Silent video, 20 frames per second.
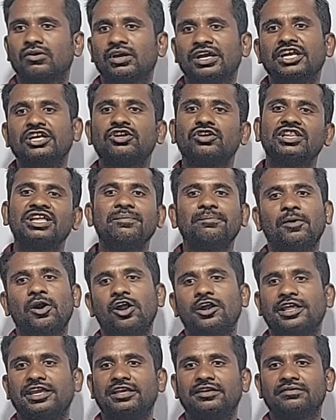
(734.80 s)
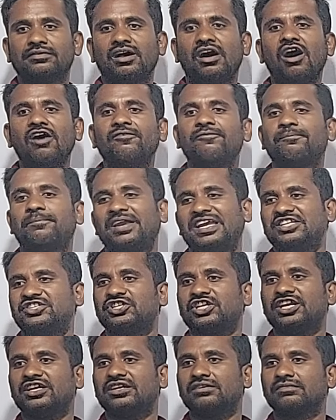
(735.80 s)
into the body of
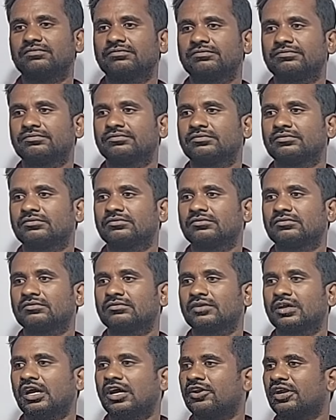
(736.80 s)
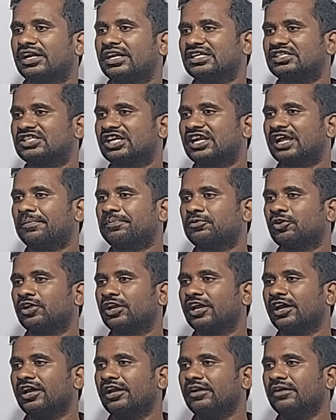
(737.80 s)
patient. Are you understand up to
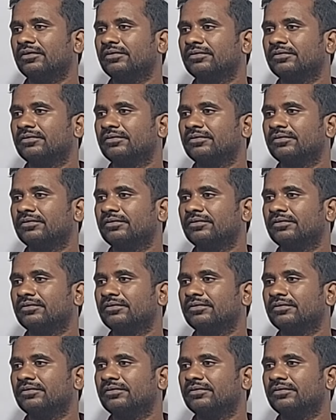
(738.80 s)
here?